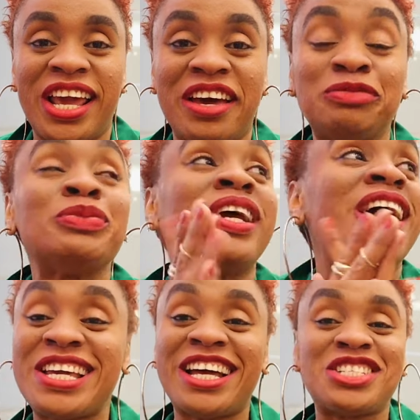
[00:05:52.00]
here
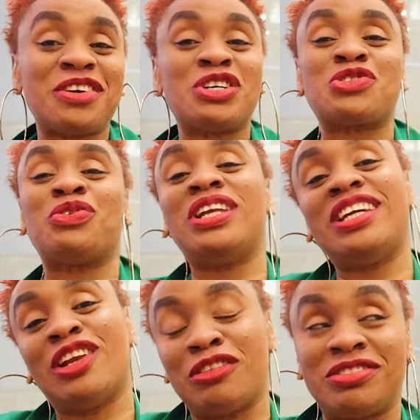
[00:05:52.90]
yeah today was really
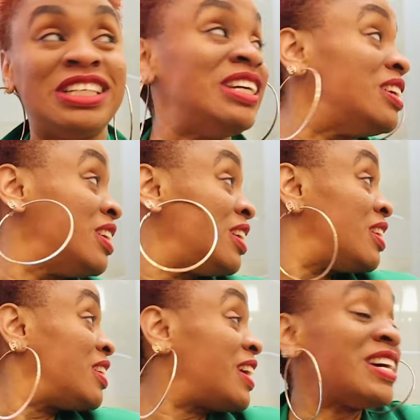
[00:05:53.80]
lovely
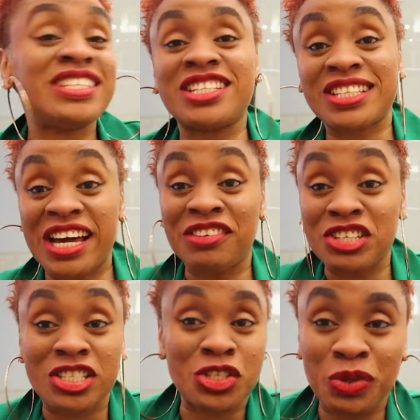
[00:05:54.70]
guys there's kind of a
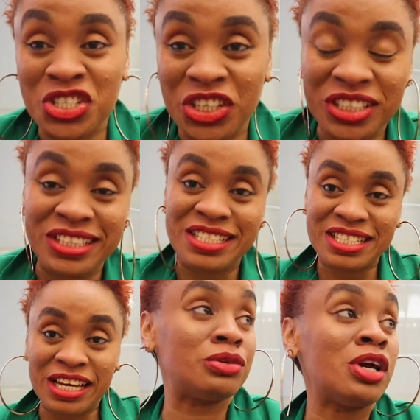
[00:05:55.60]
situation on the
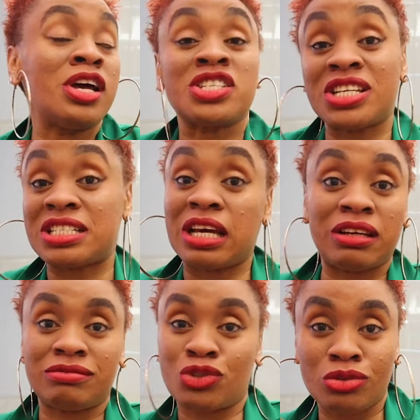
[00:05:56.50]
side so there's like
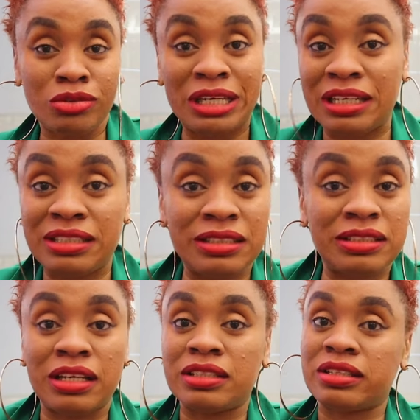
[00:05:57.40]
two ladies
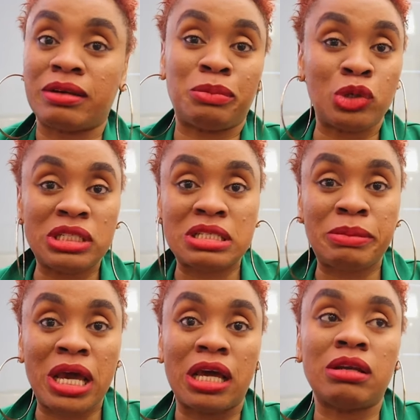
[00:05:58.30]
and there's like
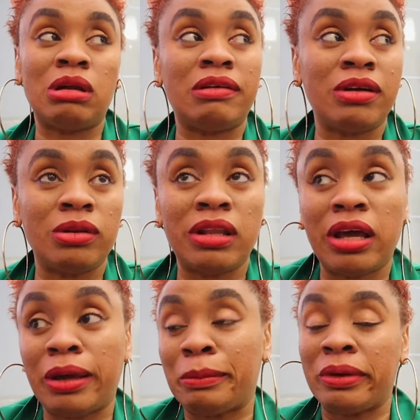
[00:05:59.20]
policemen all around
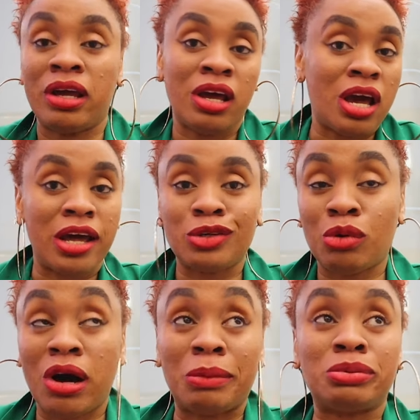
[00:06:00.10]
them i don't know
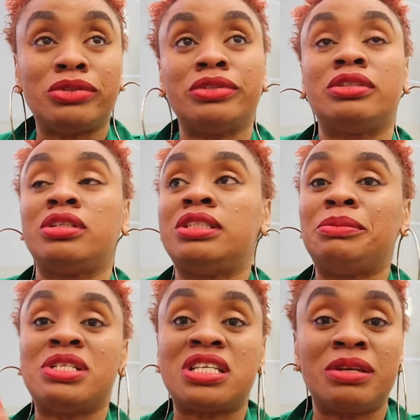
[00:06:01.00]
what happened
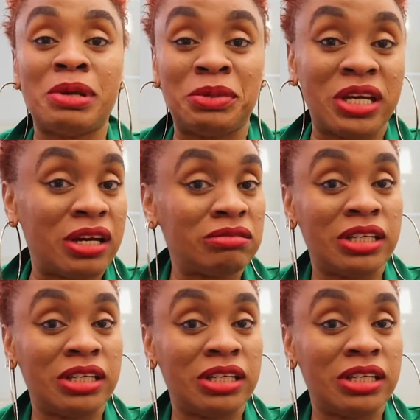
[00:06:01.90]
jamie said maybe they're